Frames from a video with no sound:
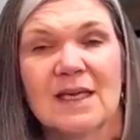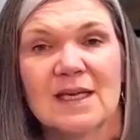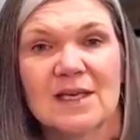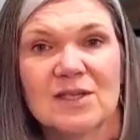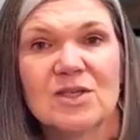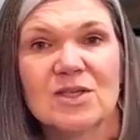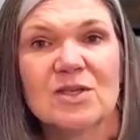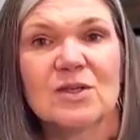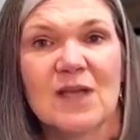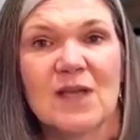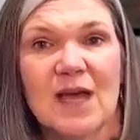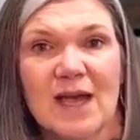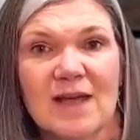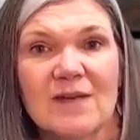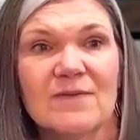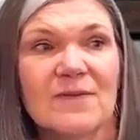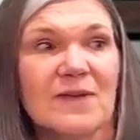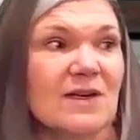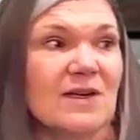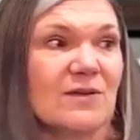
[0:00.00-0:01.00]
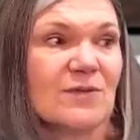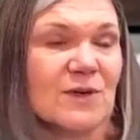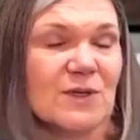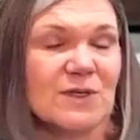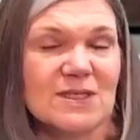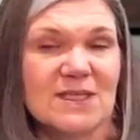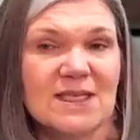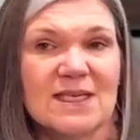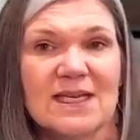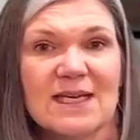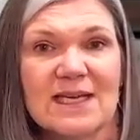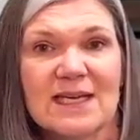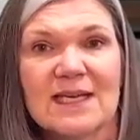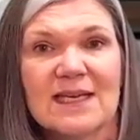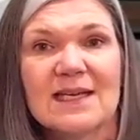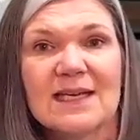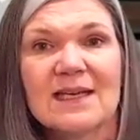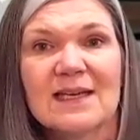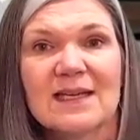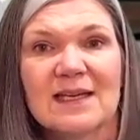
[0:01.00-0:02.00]
in your life and
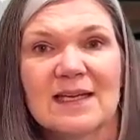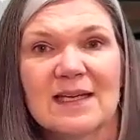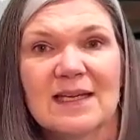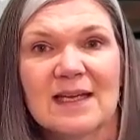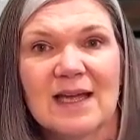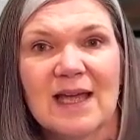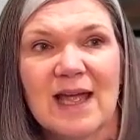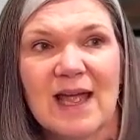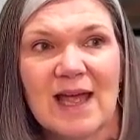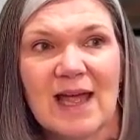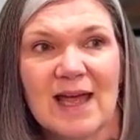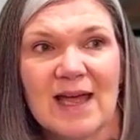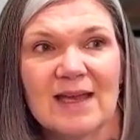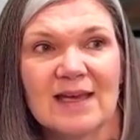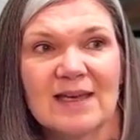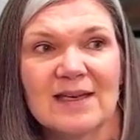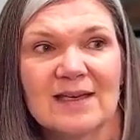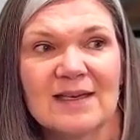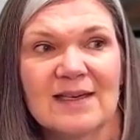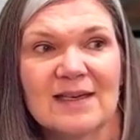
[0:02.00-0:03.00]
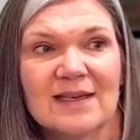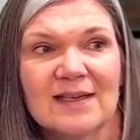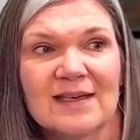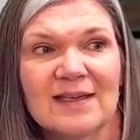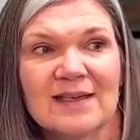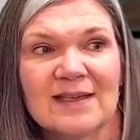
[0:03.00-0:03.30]
adversity and